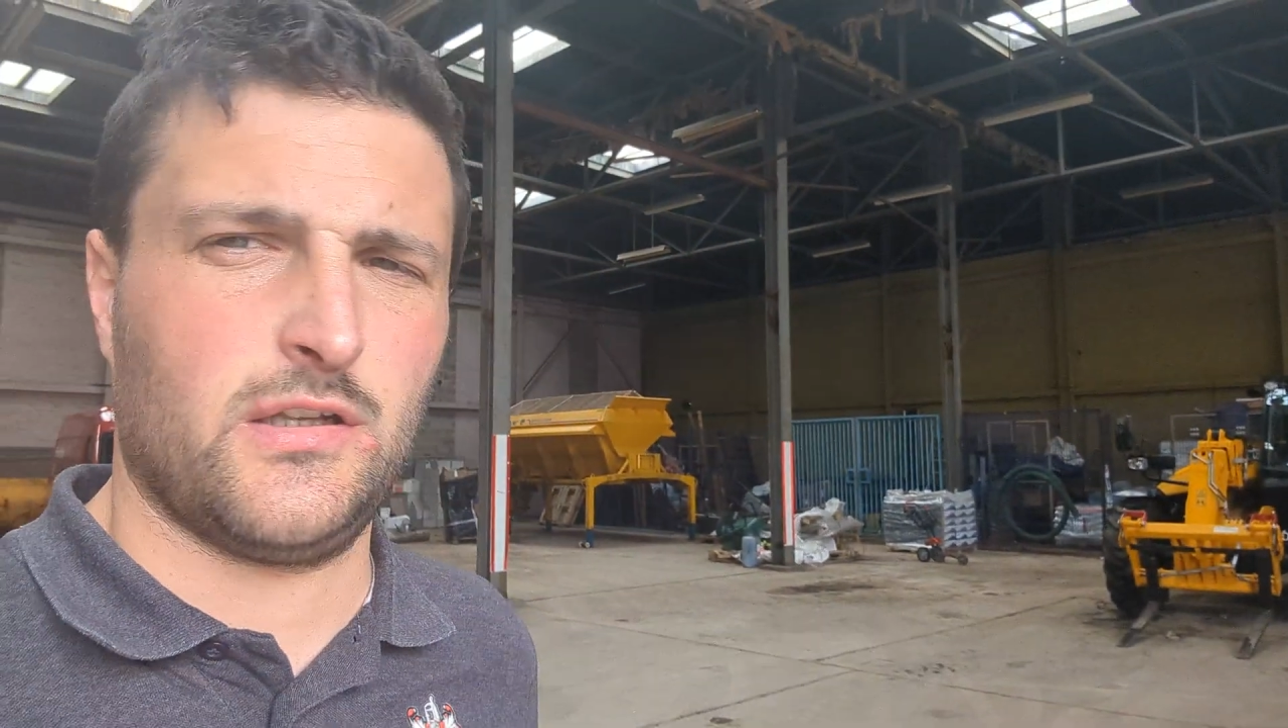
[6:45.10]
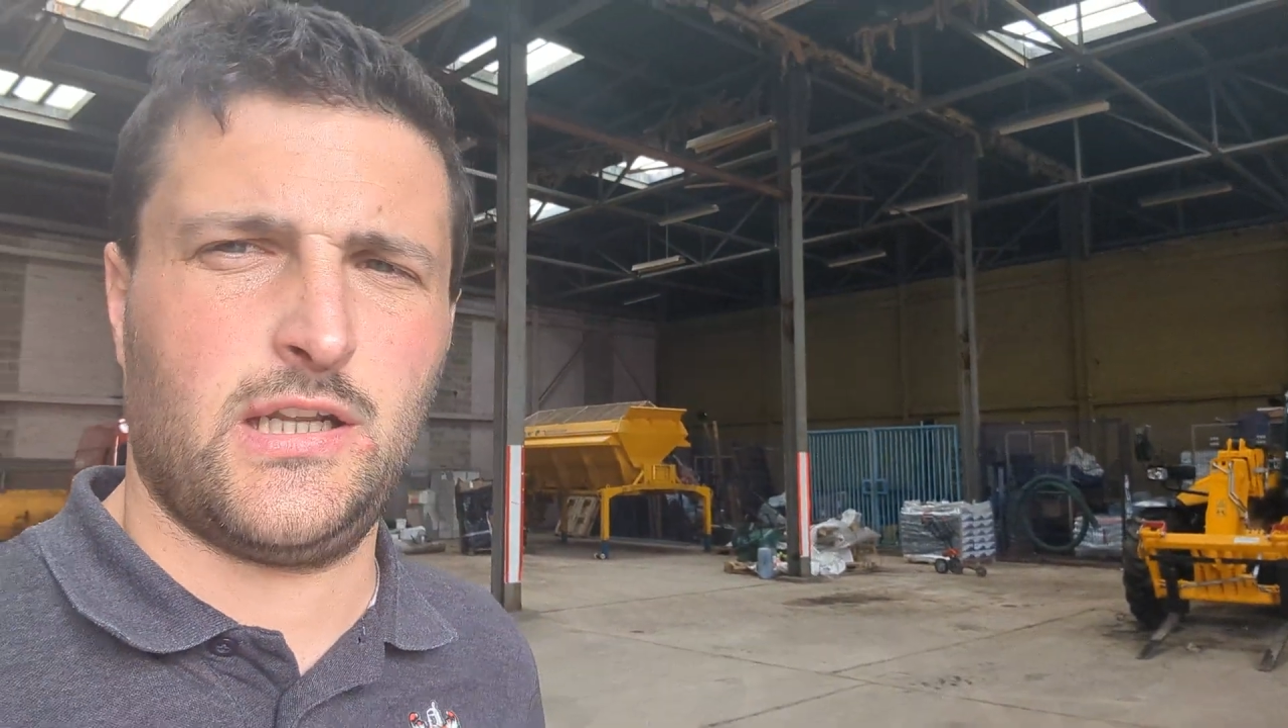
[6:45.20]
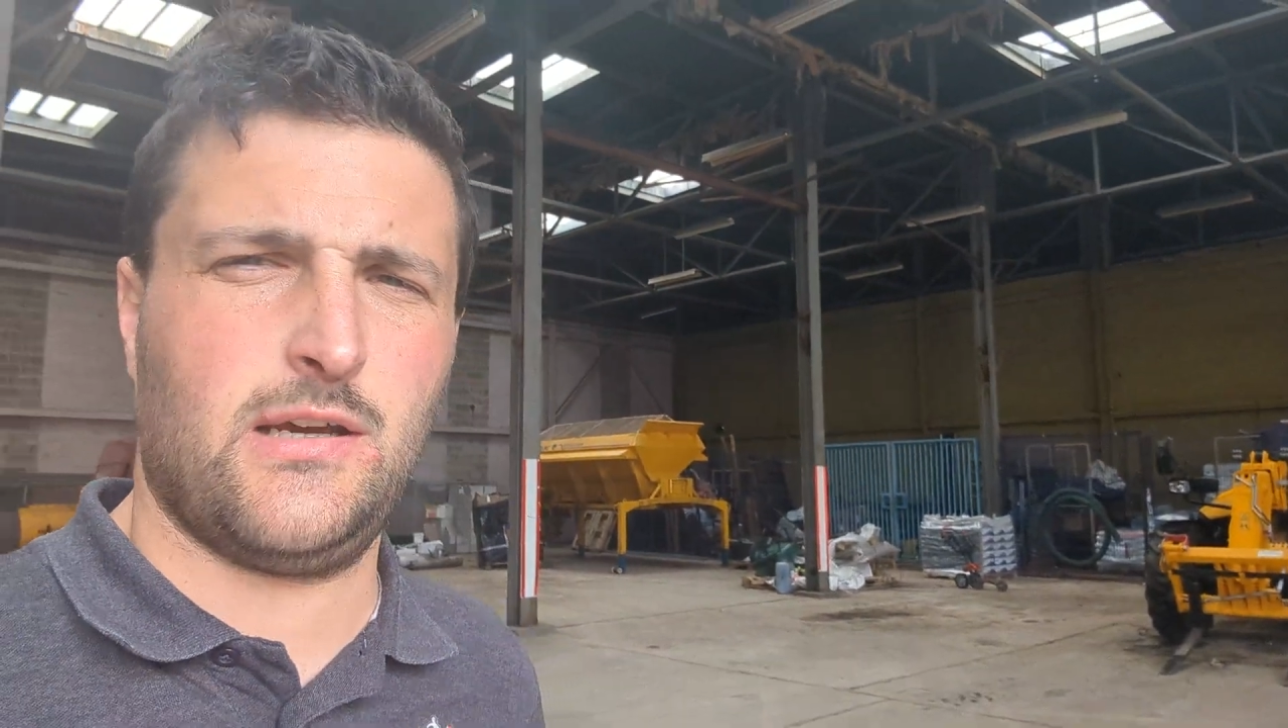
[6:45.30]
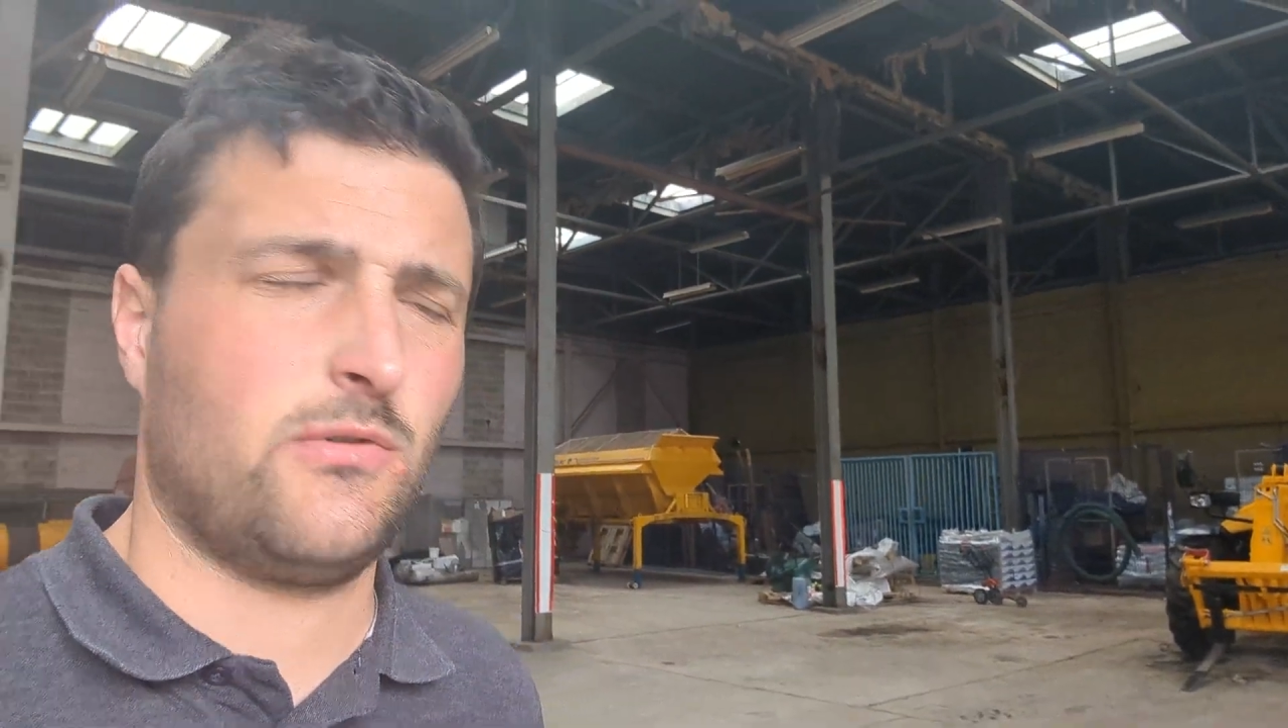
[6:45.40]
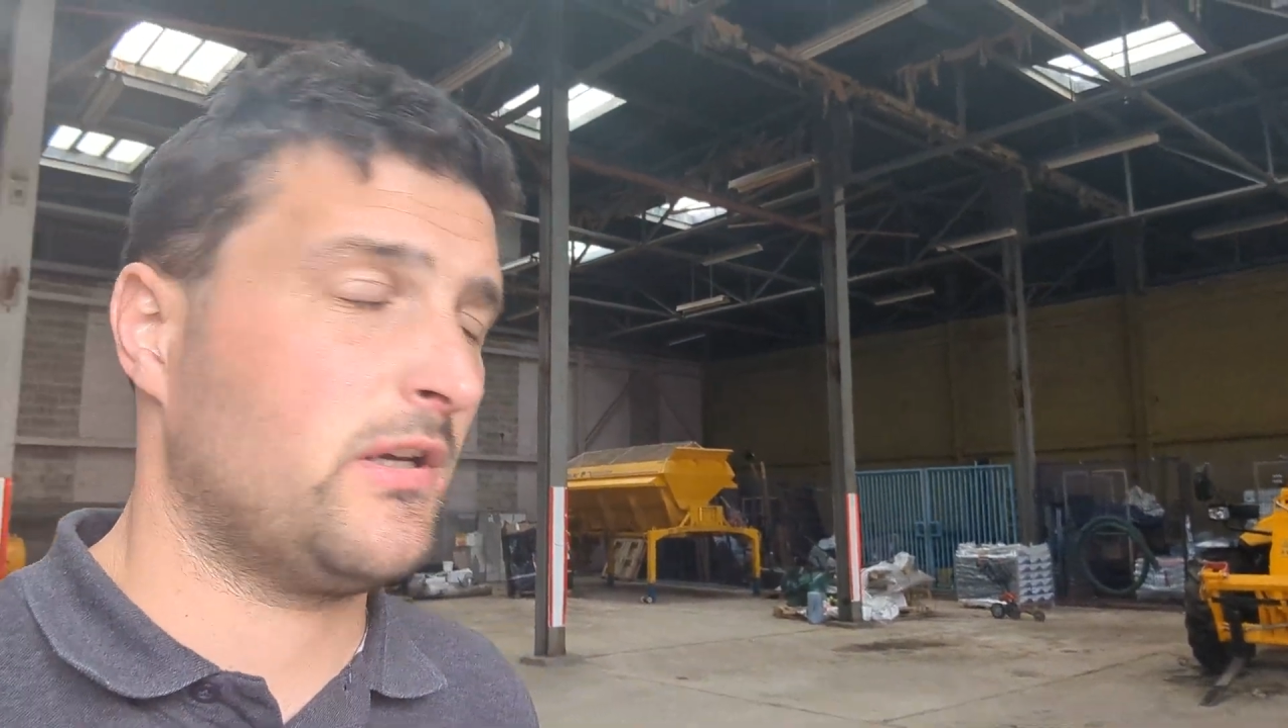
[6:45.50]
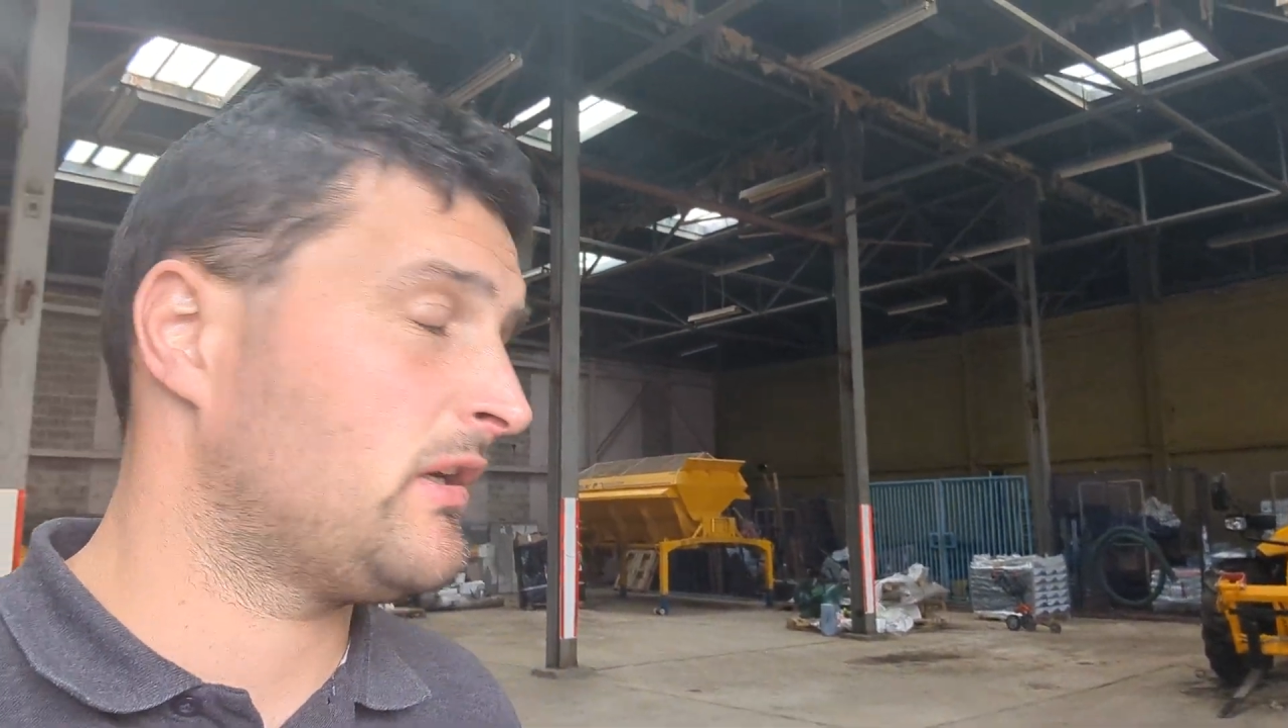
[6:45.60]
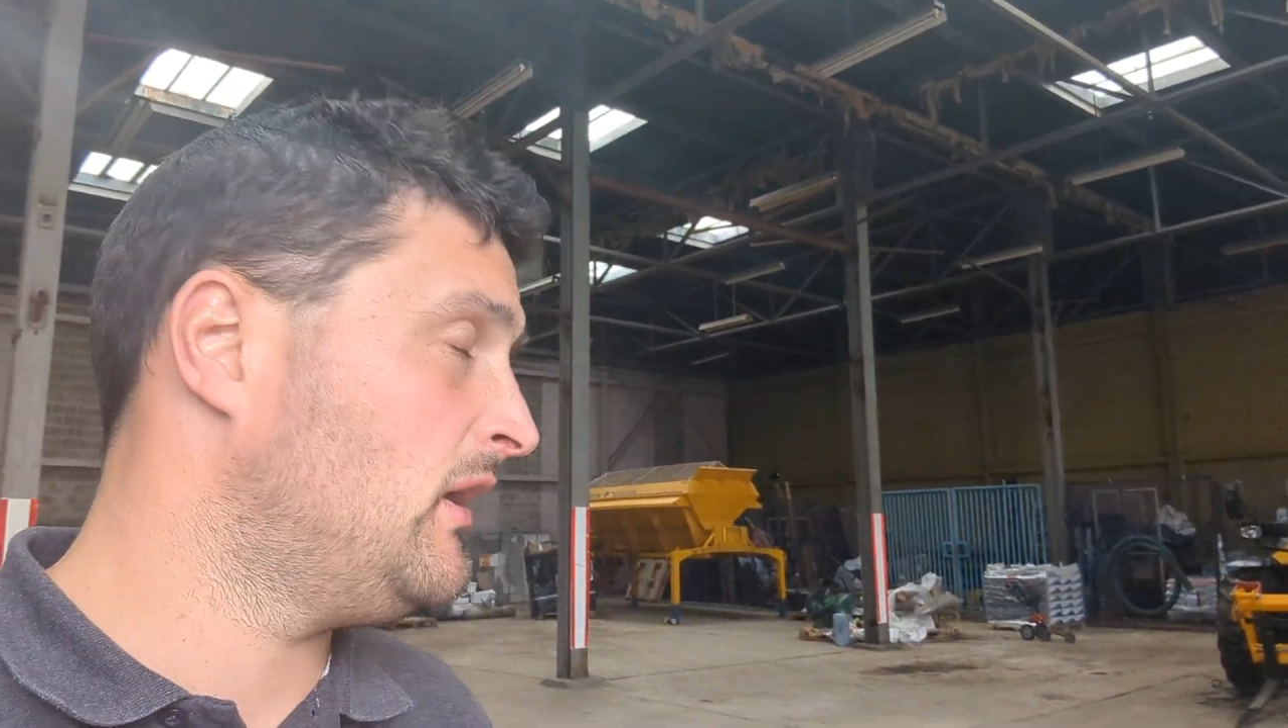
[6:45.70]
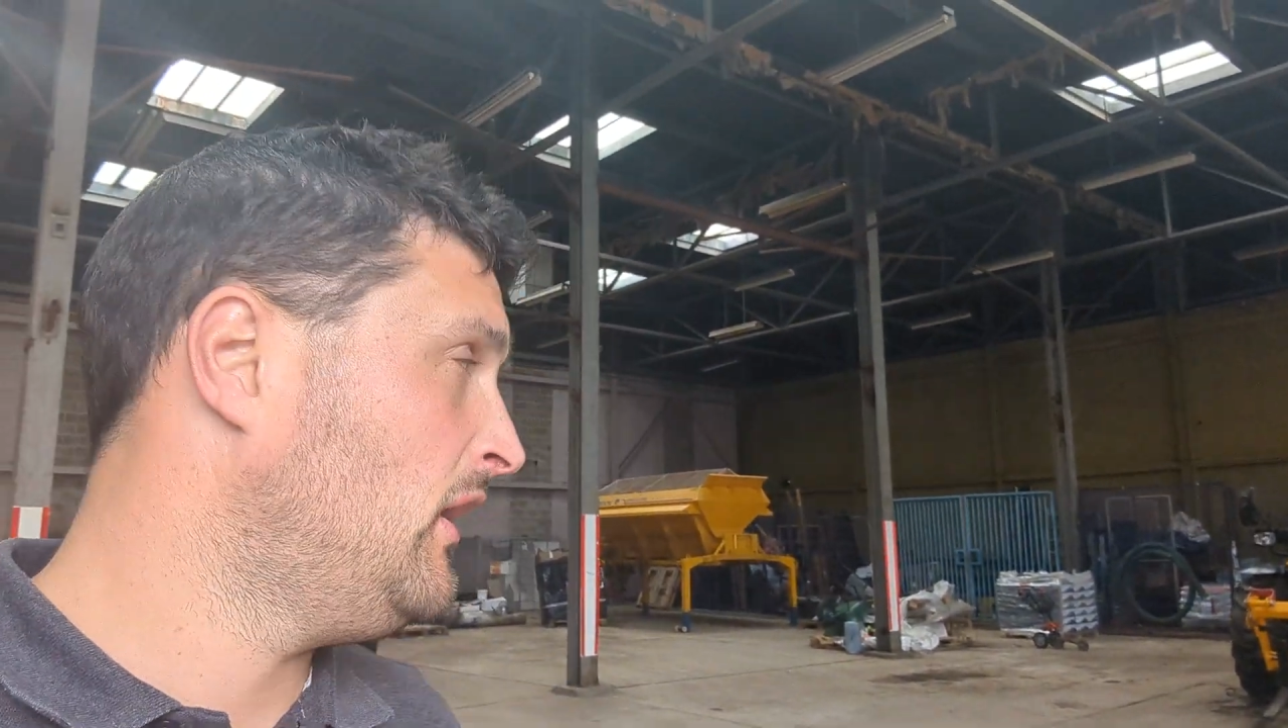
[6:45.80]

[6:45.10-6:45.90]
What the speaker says: on the network.